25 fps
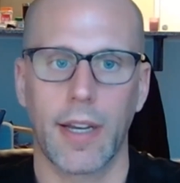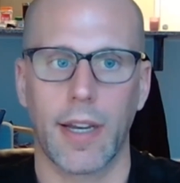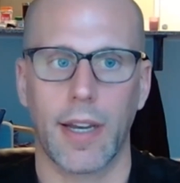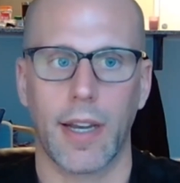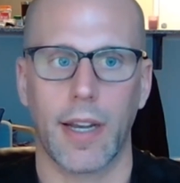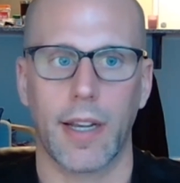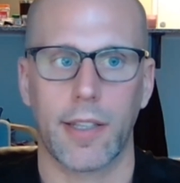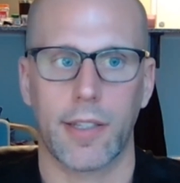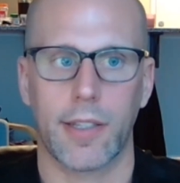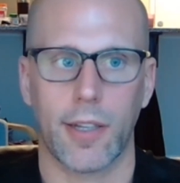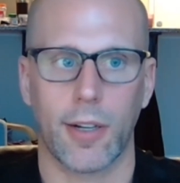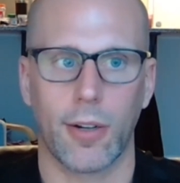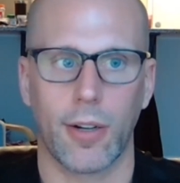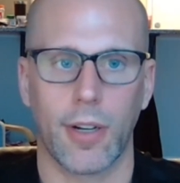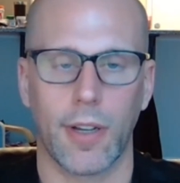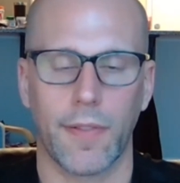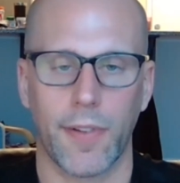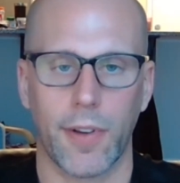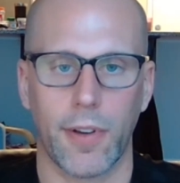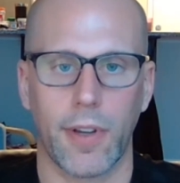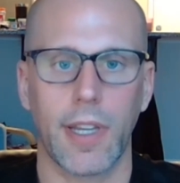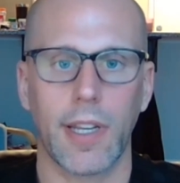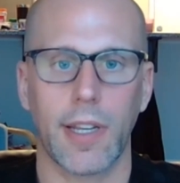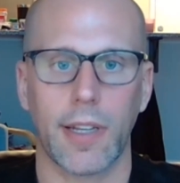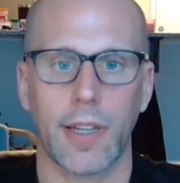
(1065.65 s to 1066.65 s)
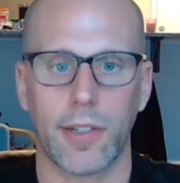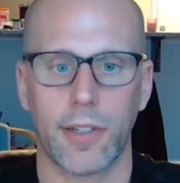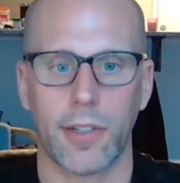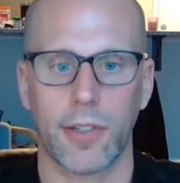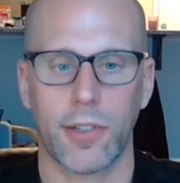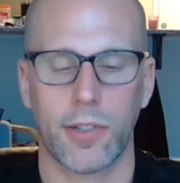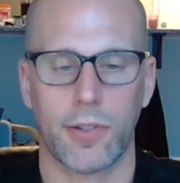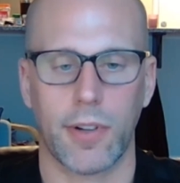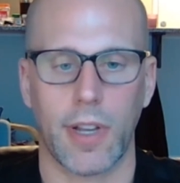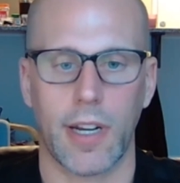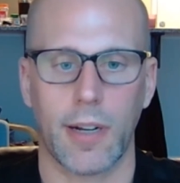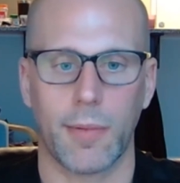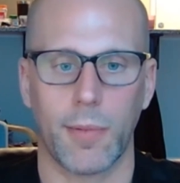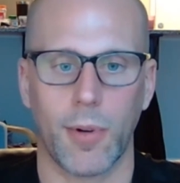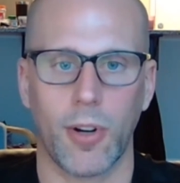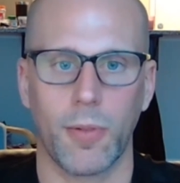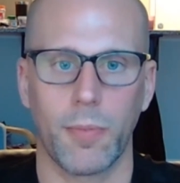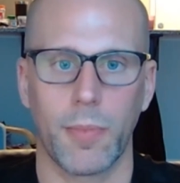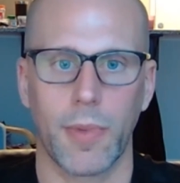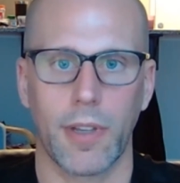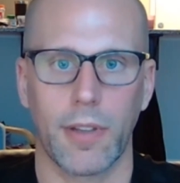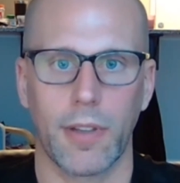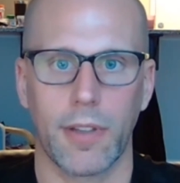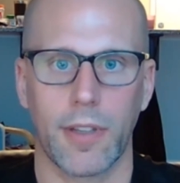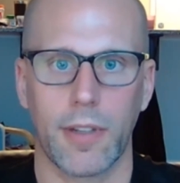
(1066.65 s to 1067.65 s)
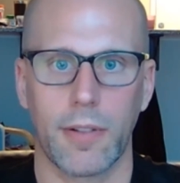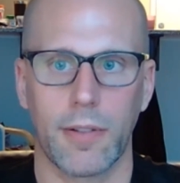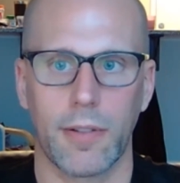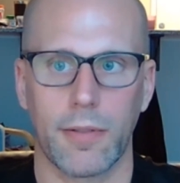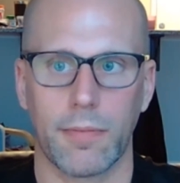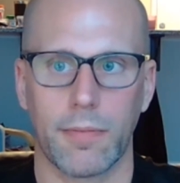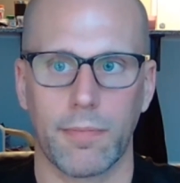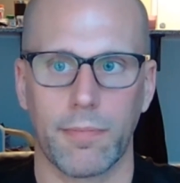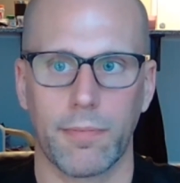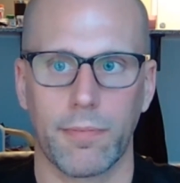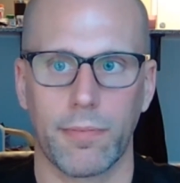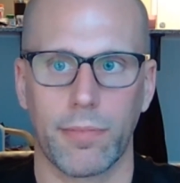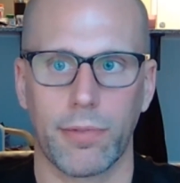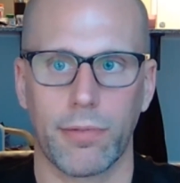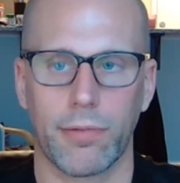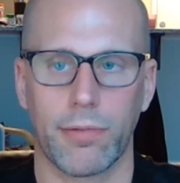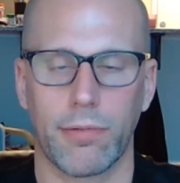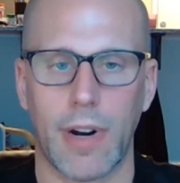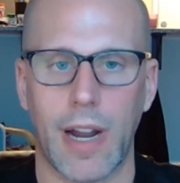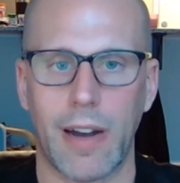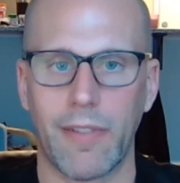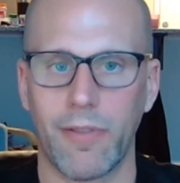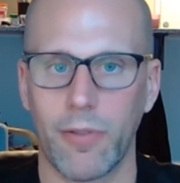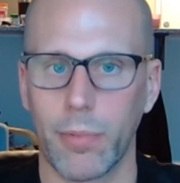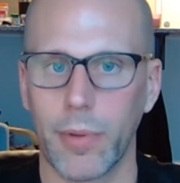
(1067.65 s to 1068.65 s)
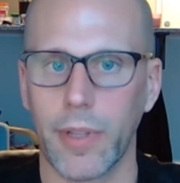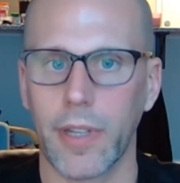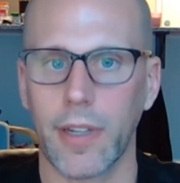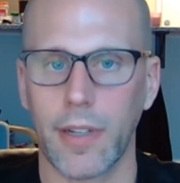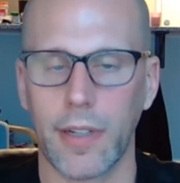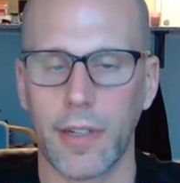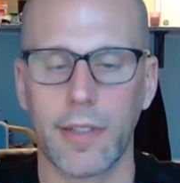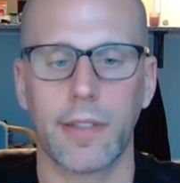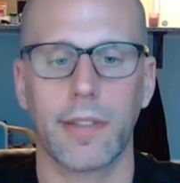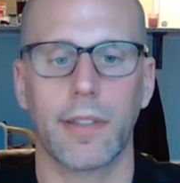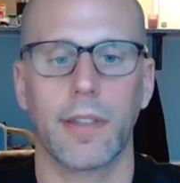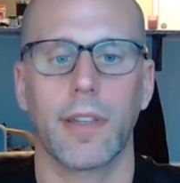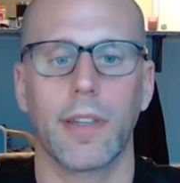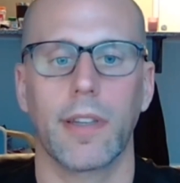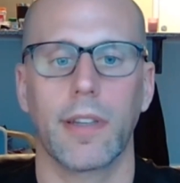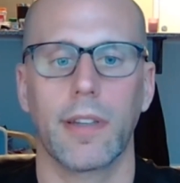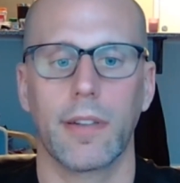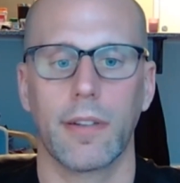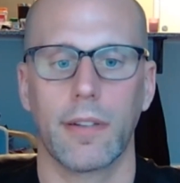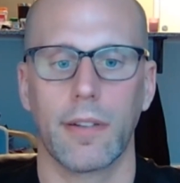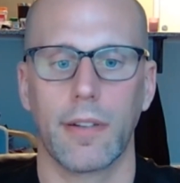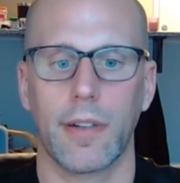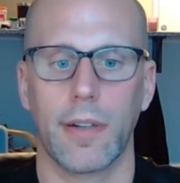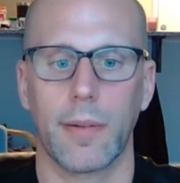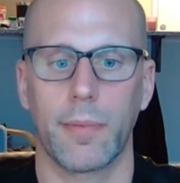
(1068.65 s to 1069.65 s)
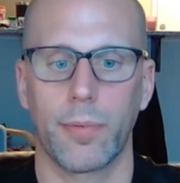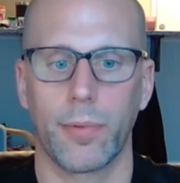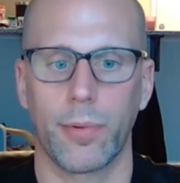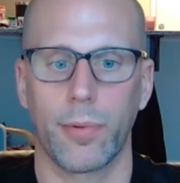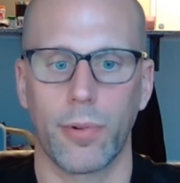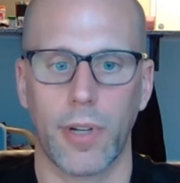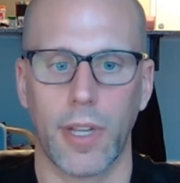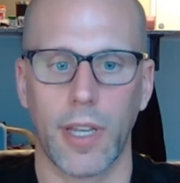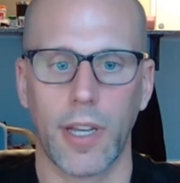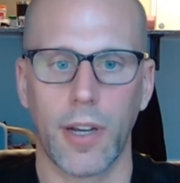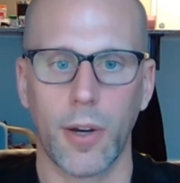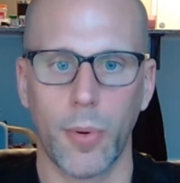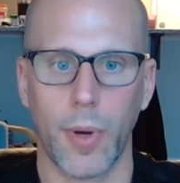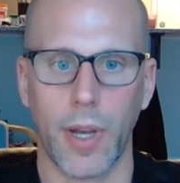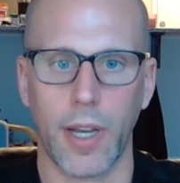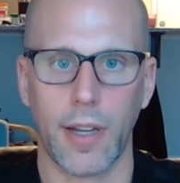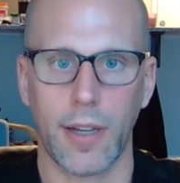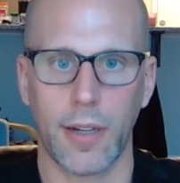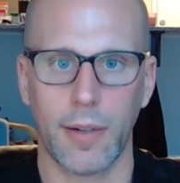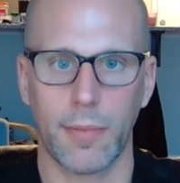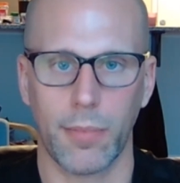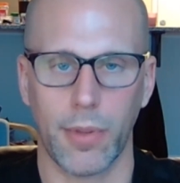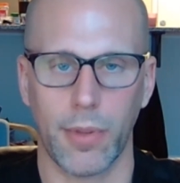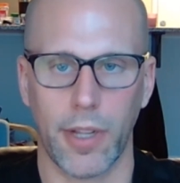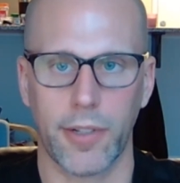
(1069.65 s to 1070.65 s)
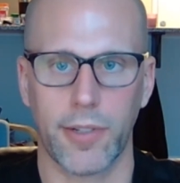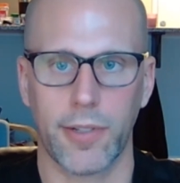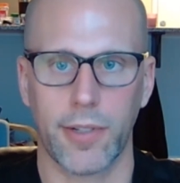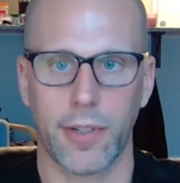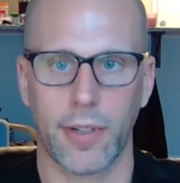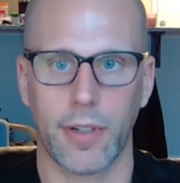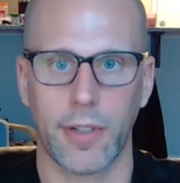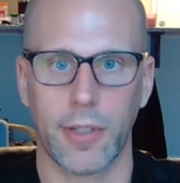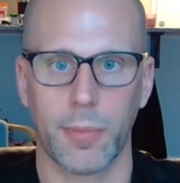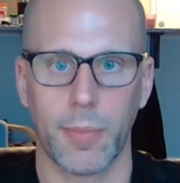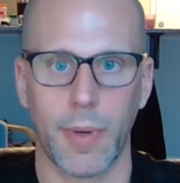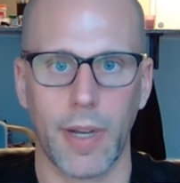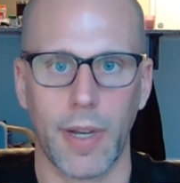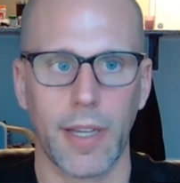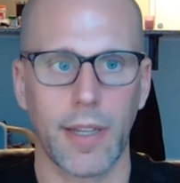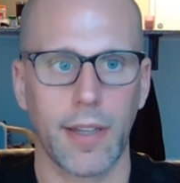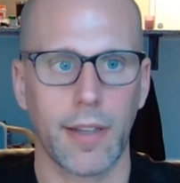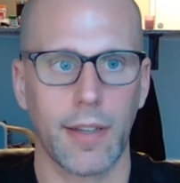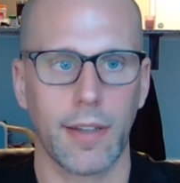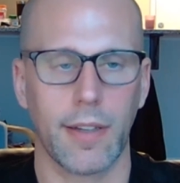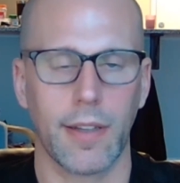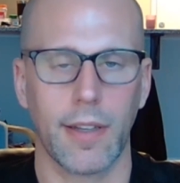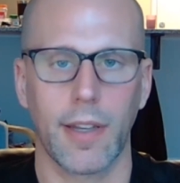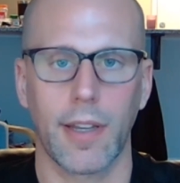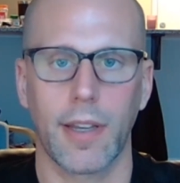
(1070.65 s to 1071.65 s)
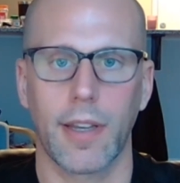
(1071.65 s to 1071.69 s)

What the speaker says: And so if you're eating just straight up oatmeal, you're probably going to see a pretty quick blood sugar spike.